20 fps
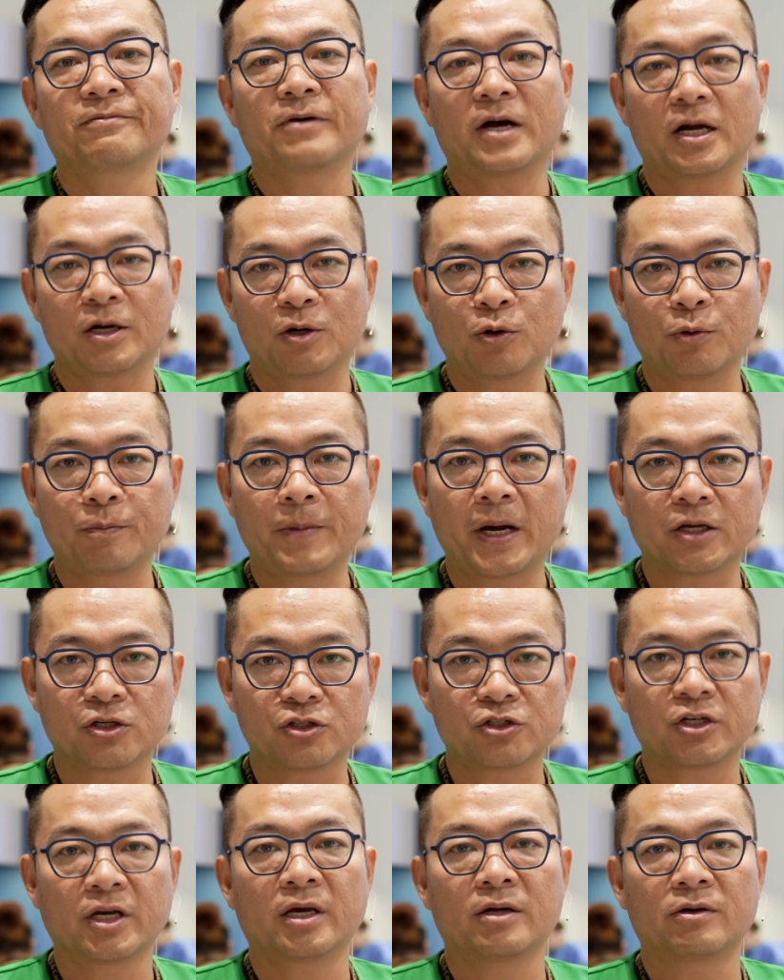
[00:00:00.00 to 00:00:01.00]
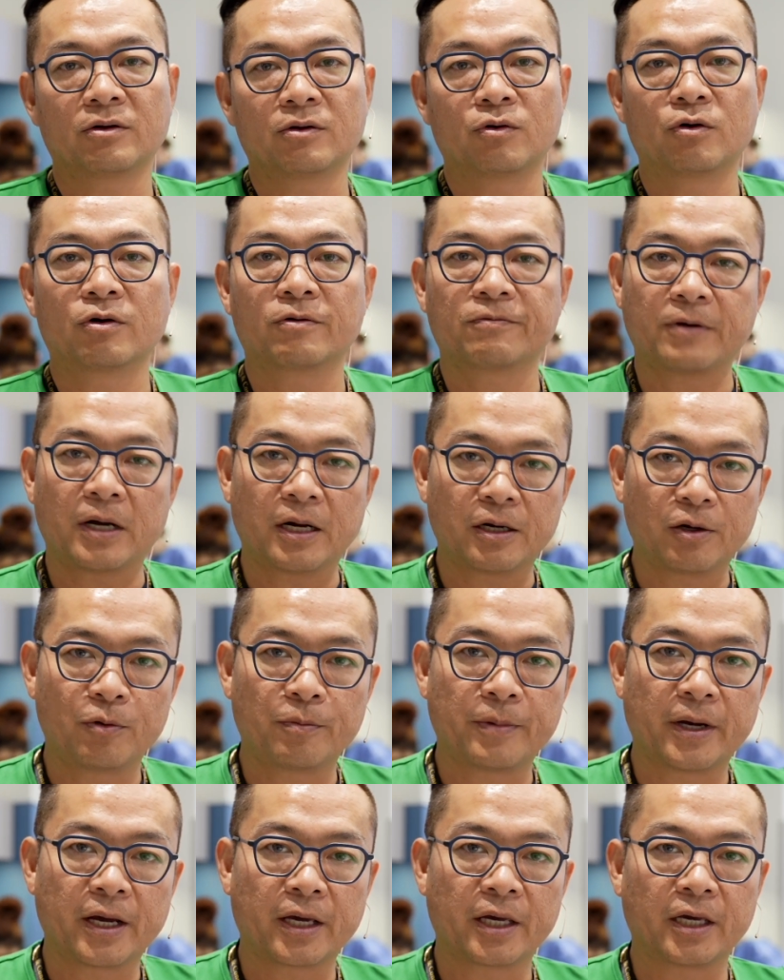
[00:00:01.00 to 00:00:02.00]
follow my channel or follow
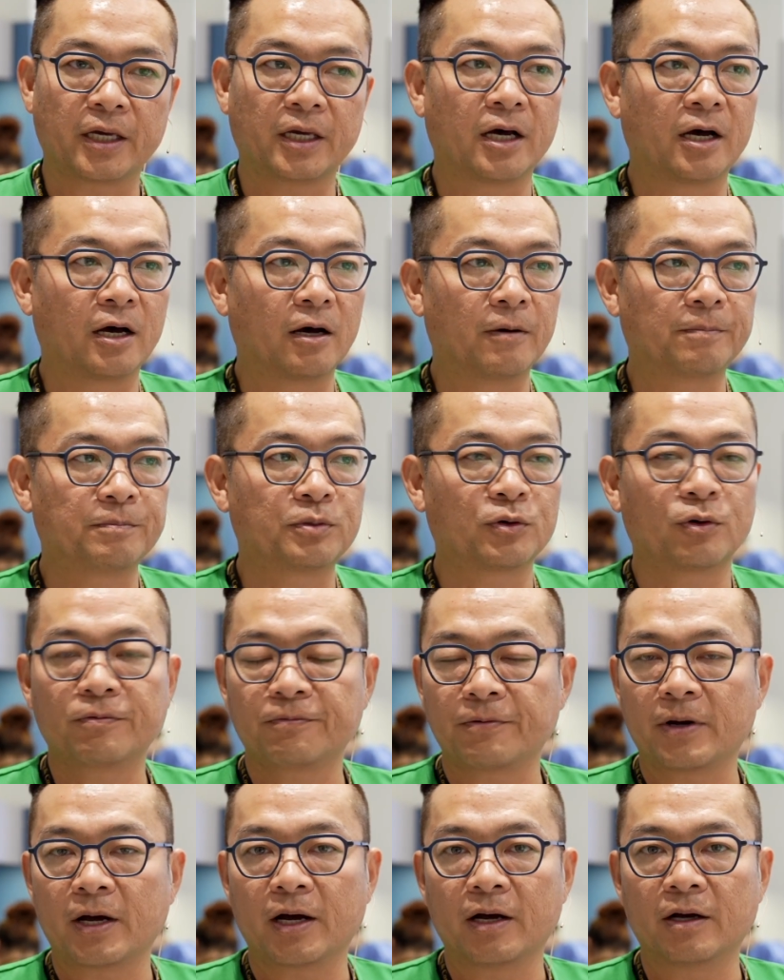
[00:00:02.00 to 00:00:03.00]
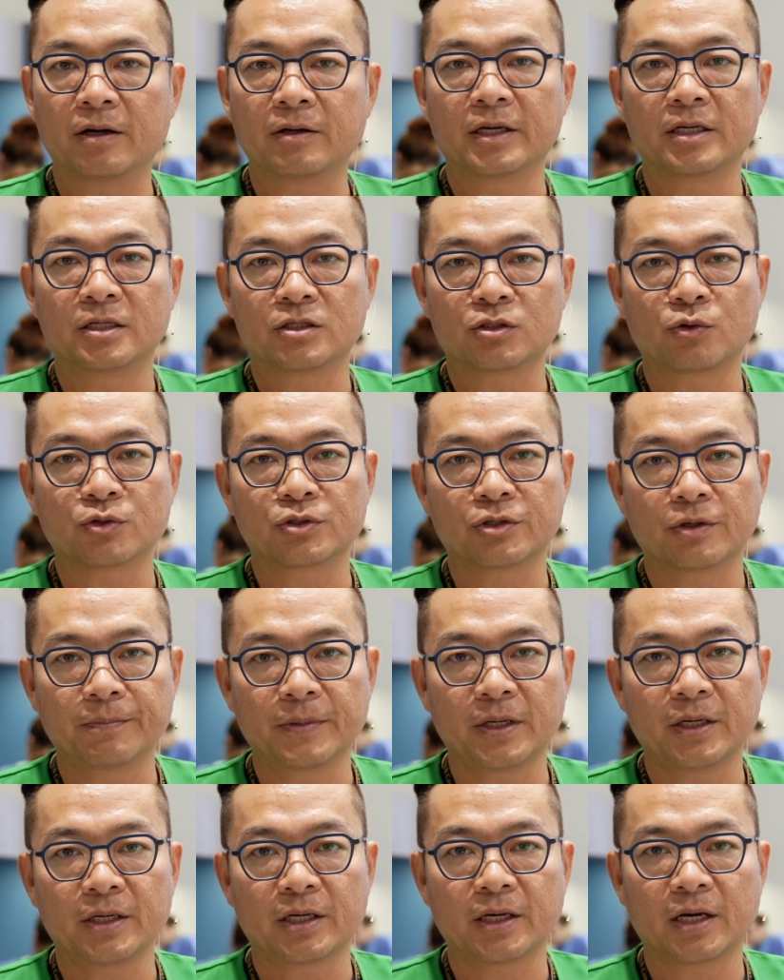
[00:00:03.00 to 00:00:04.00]
my profile in social
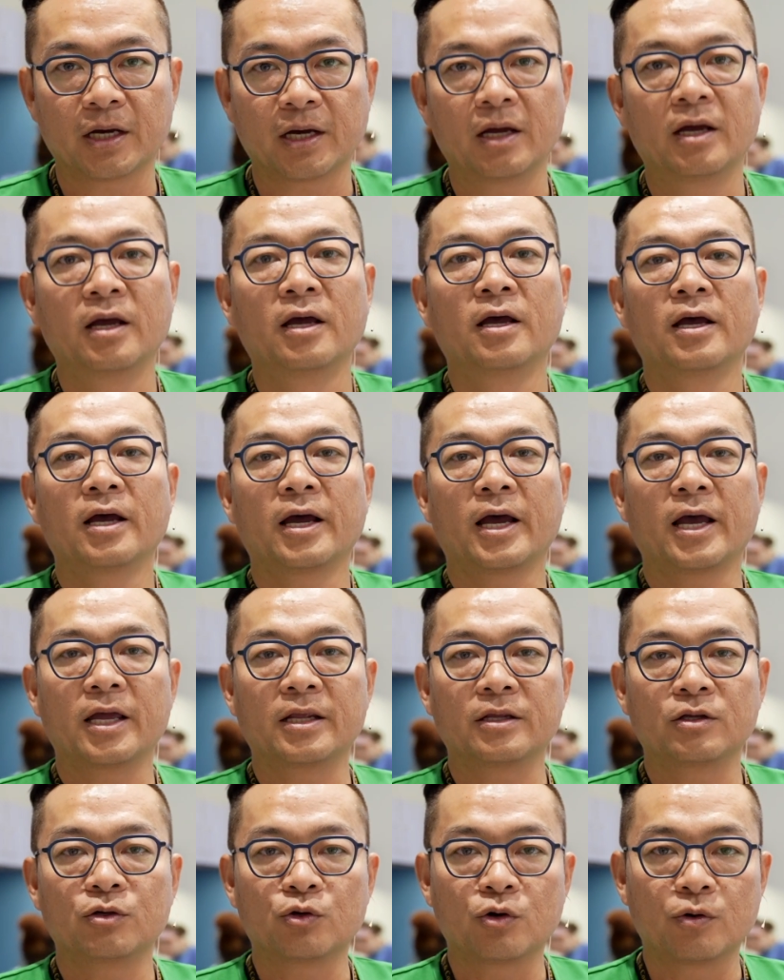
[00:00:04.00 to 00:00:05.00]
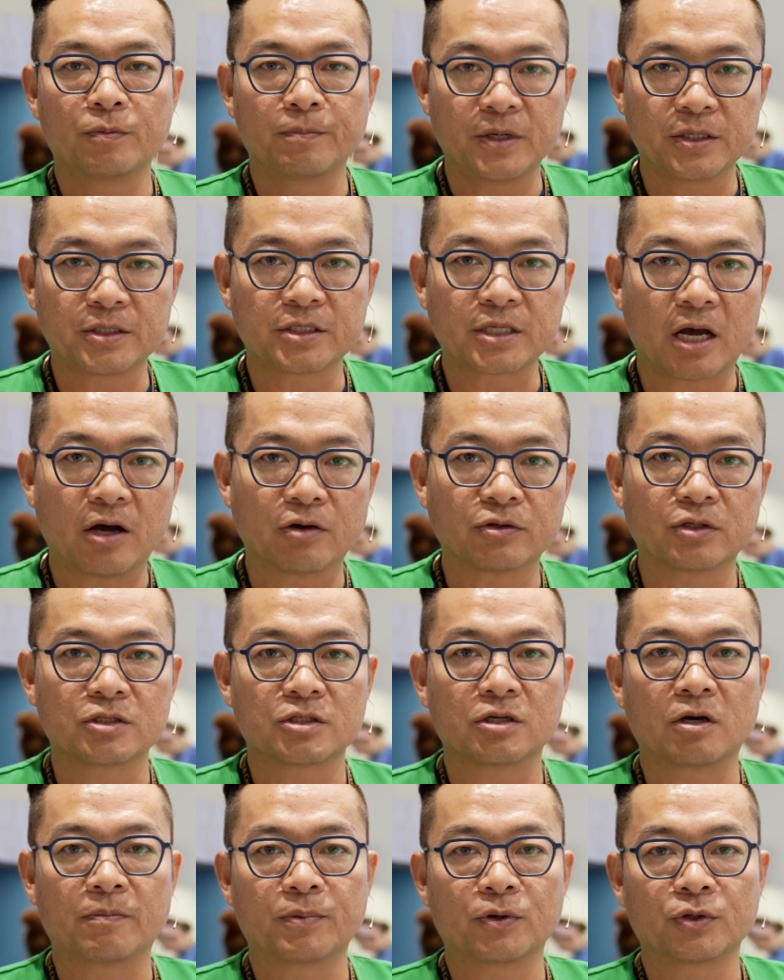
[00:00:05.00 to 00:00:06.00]
media, and you don't miss out this
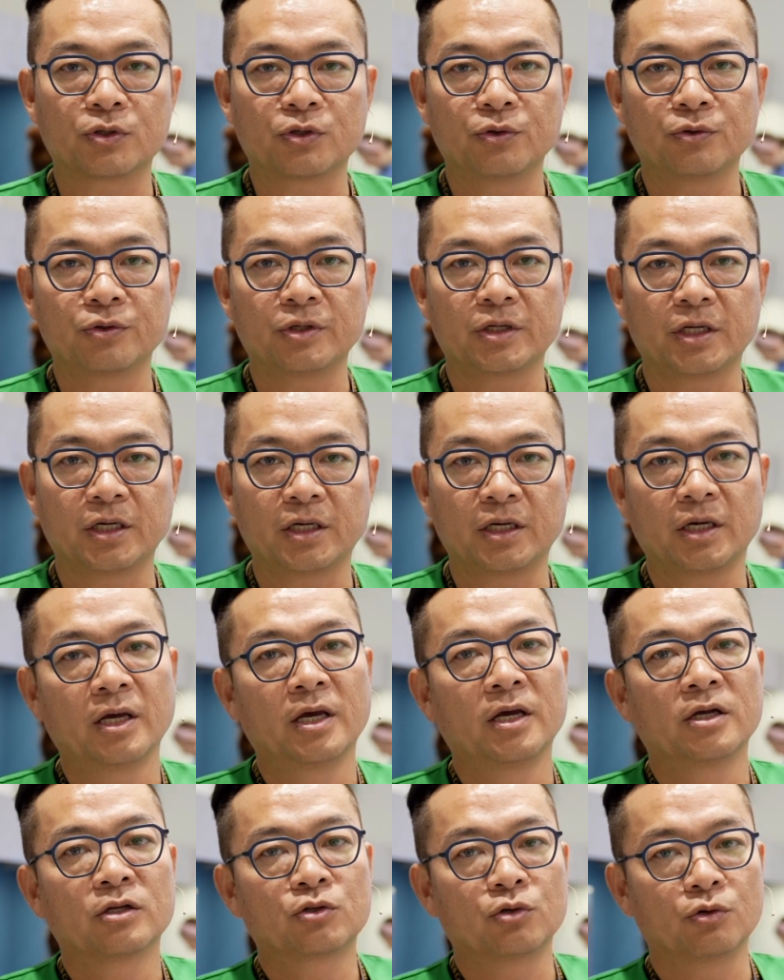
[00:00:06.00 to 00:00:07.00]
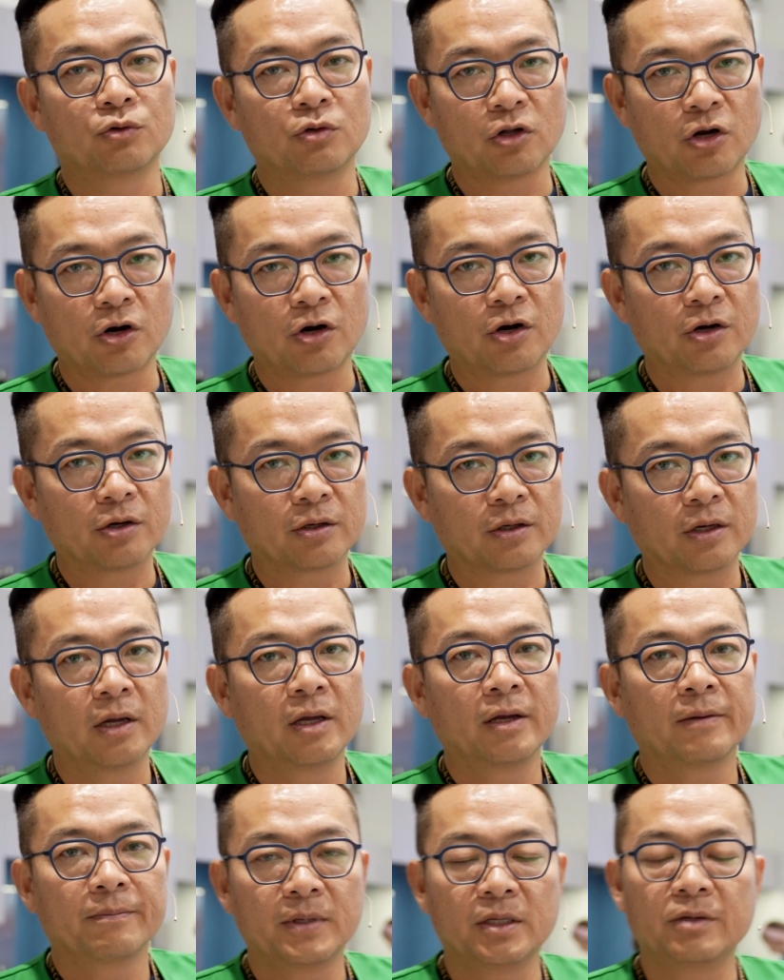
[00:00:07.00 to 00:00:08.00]
opportunity to learn
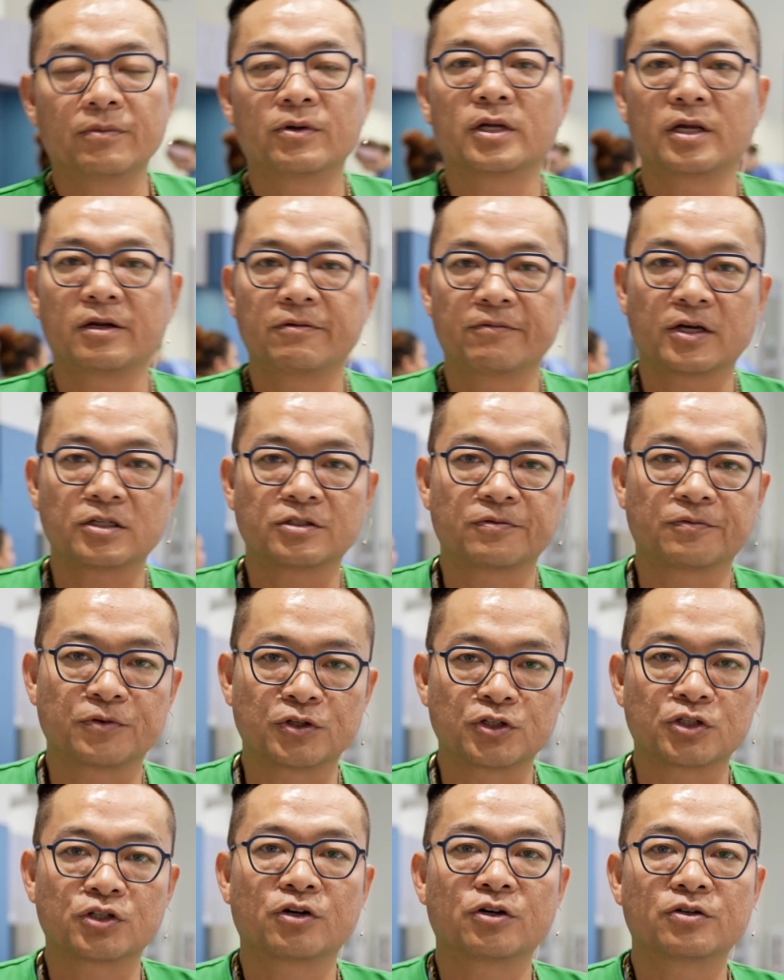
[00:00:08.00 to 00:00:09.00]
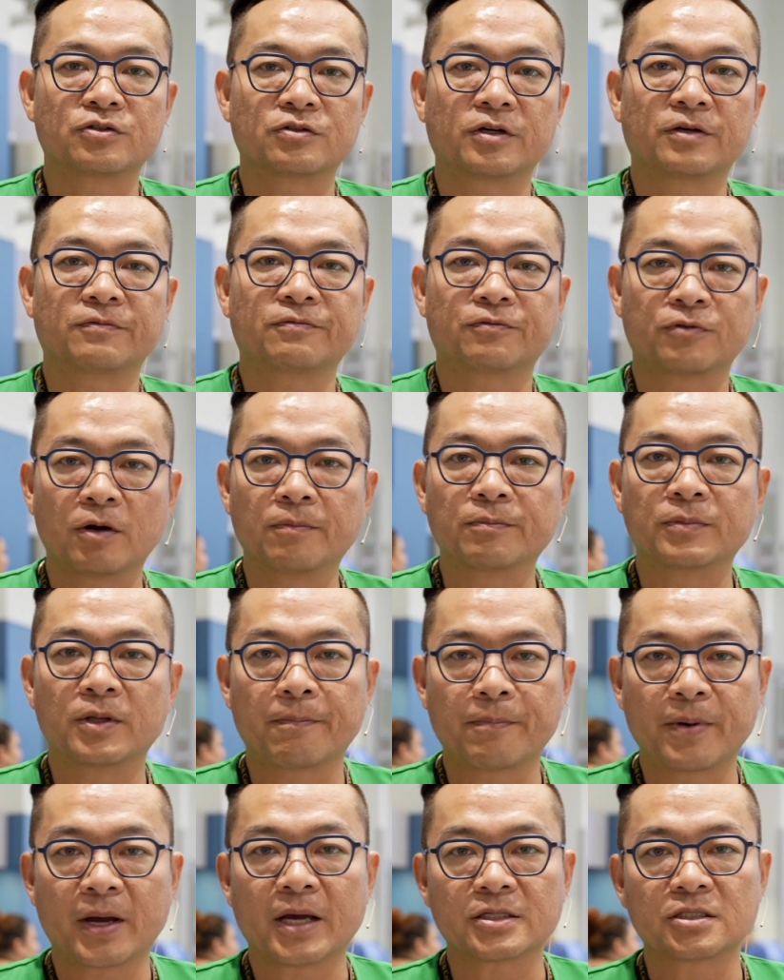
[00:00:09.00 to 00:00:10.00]
minimally invasive surgery from the
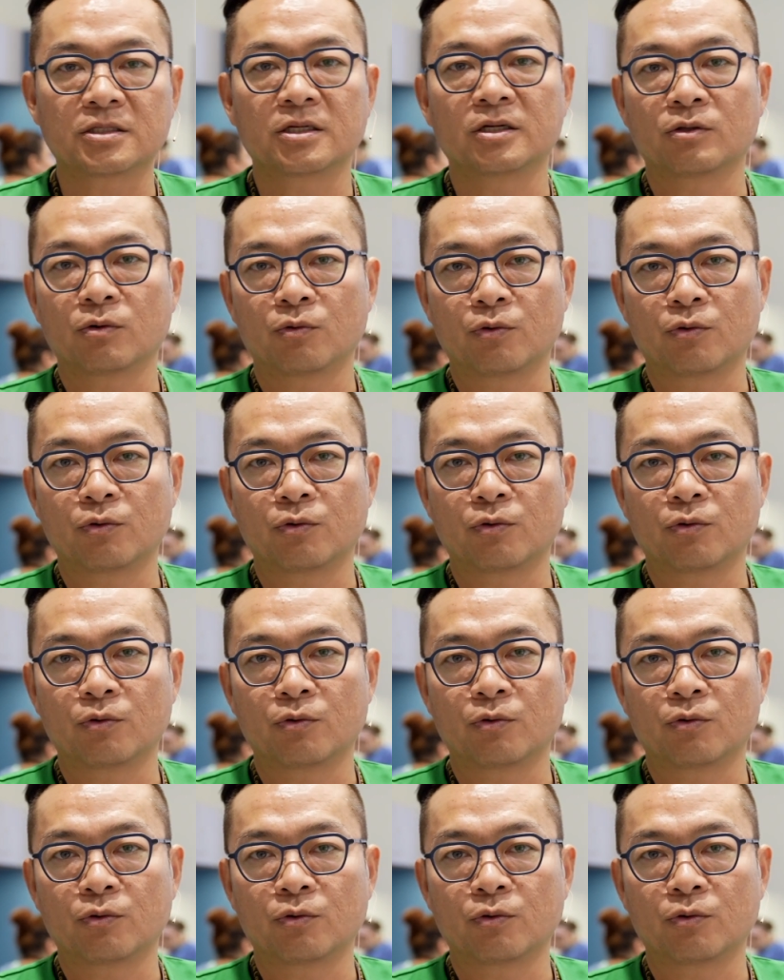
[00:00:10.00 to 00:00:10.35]
best in the